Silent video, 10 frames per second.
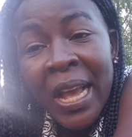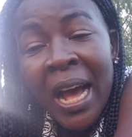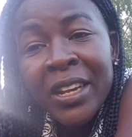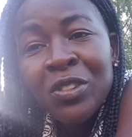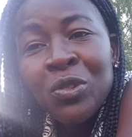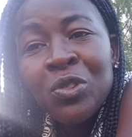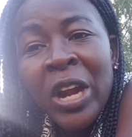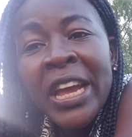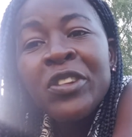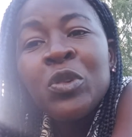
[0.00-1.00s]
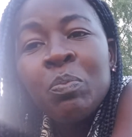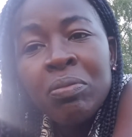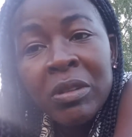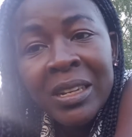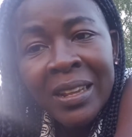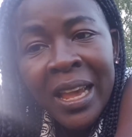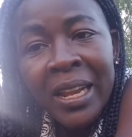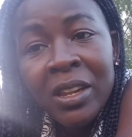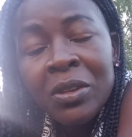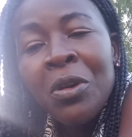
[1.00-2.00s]
And to try to
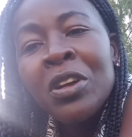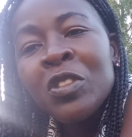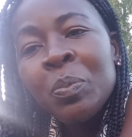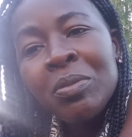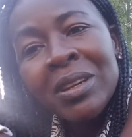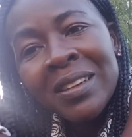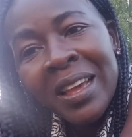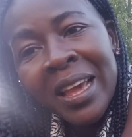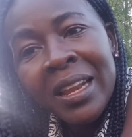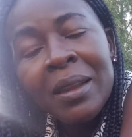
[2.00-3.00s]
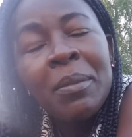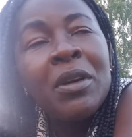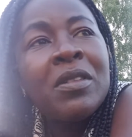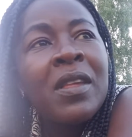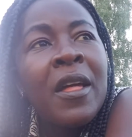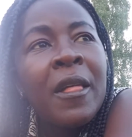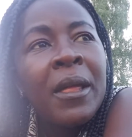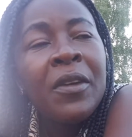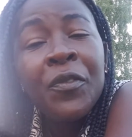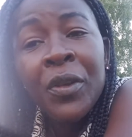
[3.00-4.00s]
pretend. Don't pretend. Because
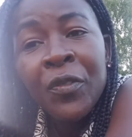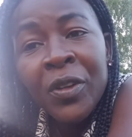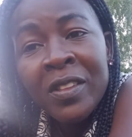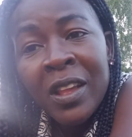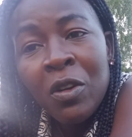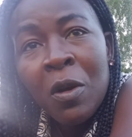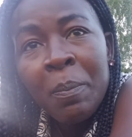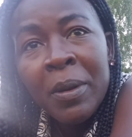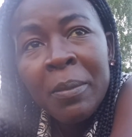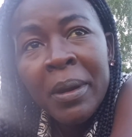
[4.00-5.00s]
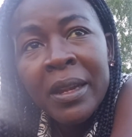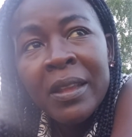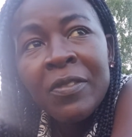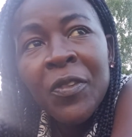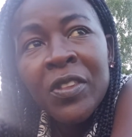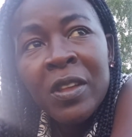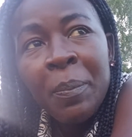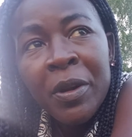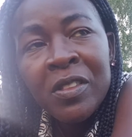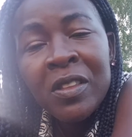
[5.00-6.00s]
if it's a compliment, if it's a
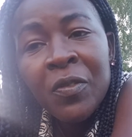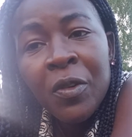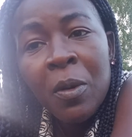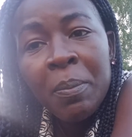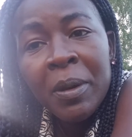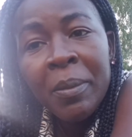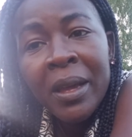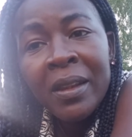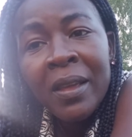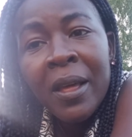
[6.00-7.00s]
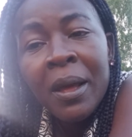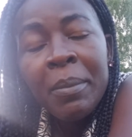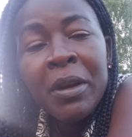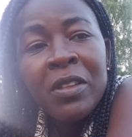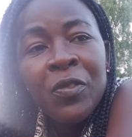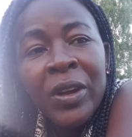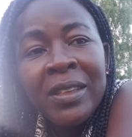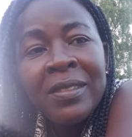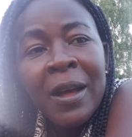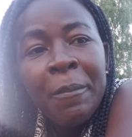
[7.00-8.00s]
positive compliment, because for
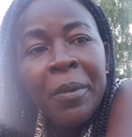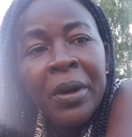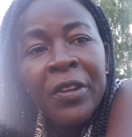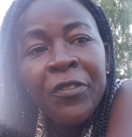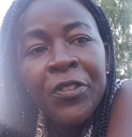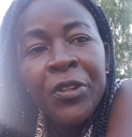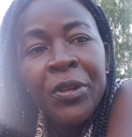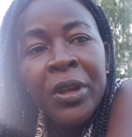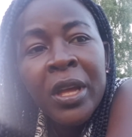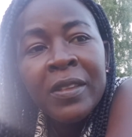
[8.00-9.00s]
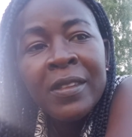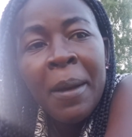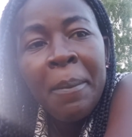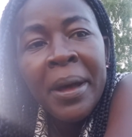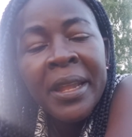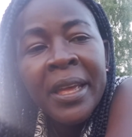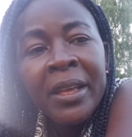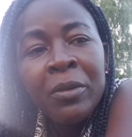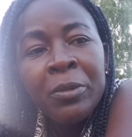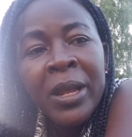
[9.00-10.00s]
example, if you,
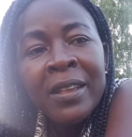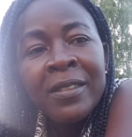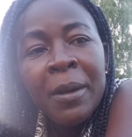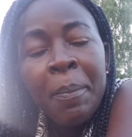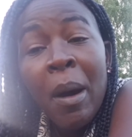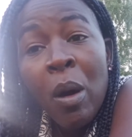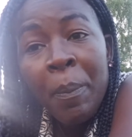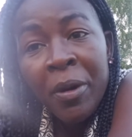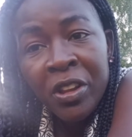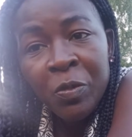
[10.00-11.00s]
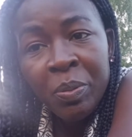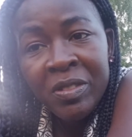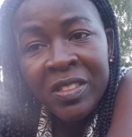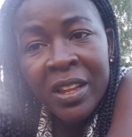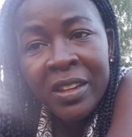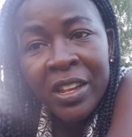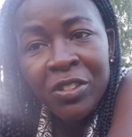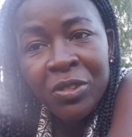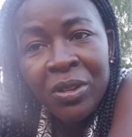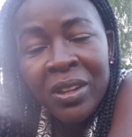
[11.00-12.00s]
somebody does a PowerPoint
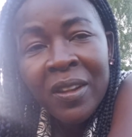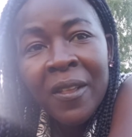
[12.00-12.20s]
presentation,